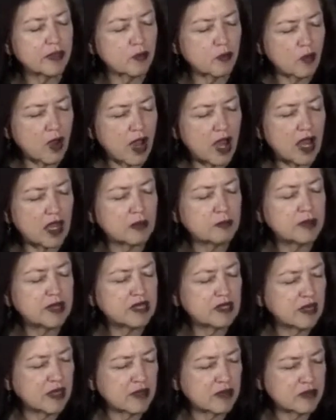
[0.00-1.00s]
the rock,
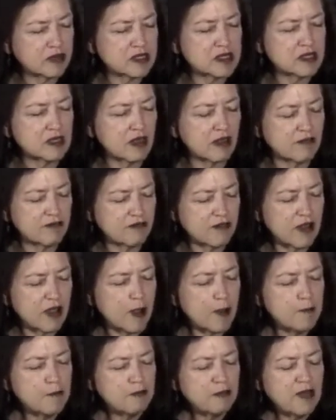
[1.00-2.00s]
but other stuff.
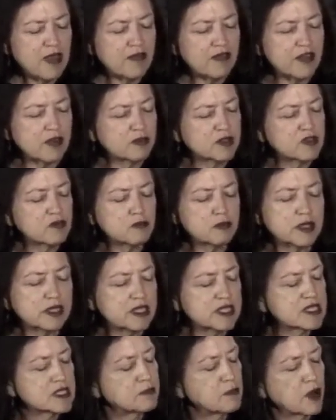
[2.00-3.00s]
There was a
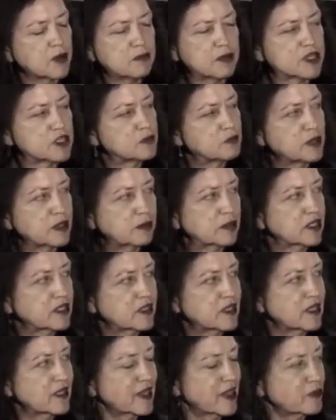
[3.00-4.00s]
really smart bunch of people
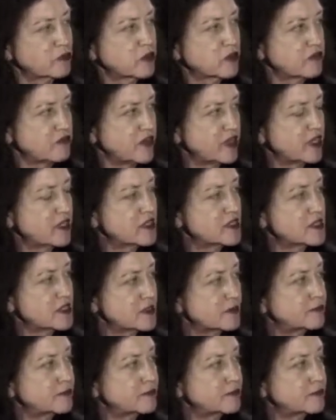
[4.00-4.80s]
at the Electric Fetus.